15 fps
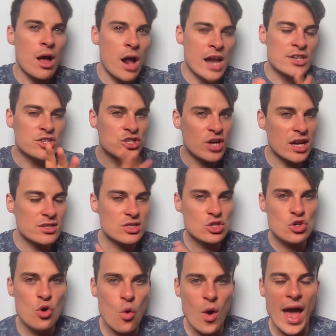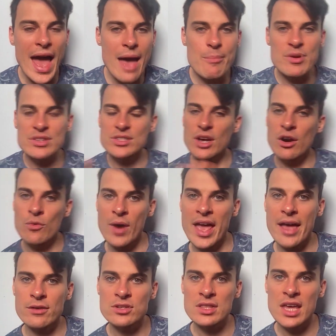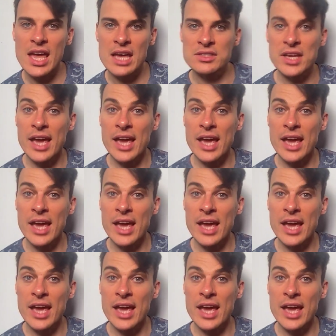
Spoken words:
adjust your habits around theirs,